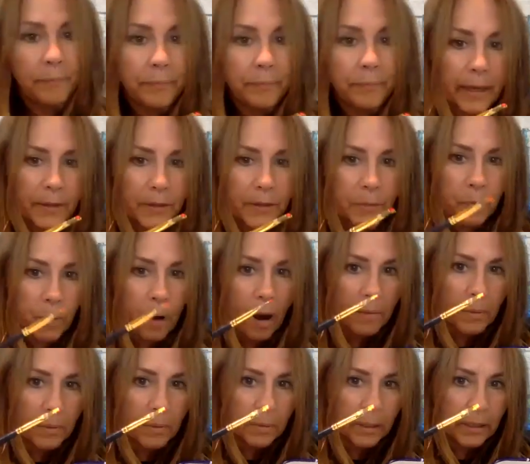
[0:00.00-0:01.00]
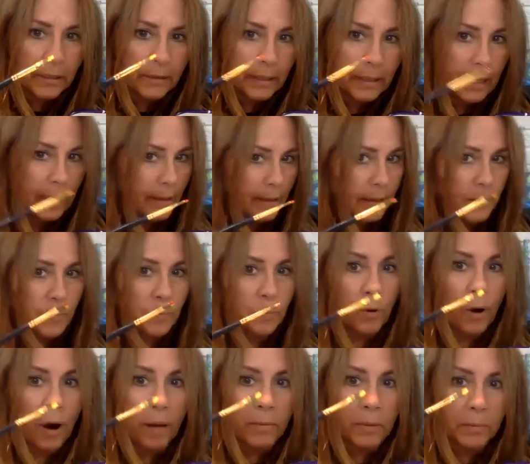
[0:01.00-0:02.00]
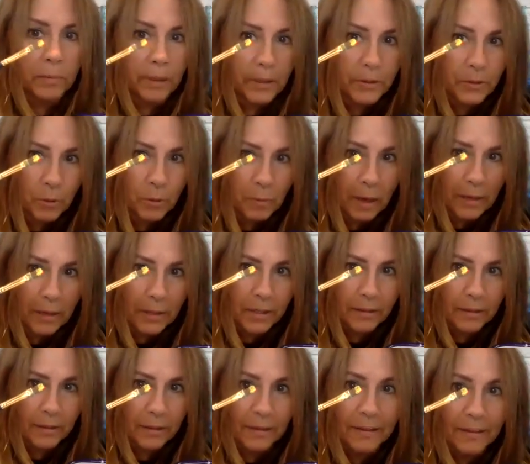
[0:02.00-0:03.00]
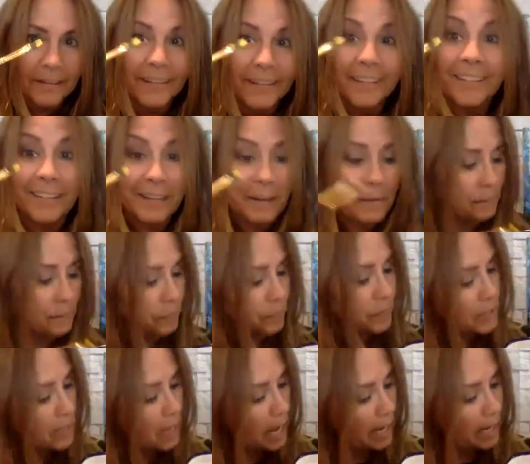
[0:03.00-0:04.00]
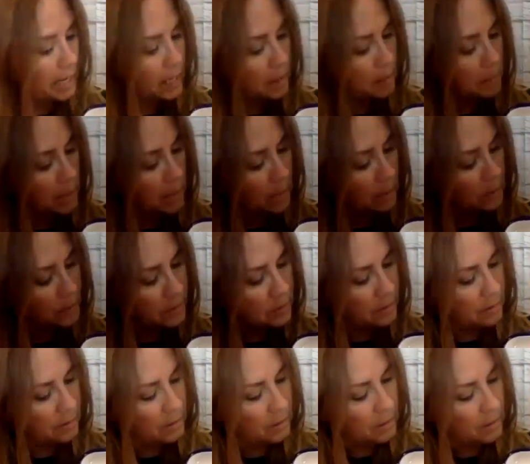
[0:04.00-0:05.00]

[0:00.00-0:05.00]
That's probably too much. Tiny amount.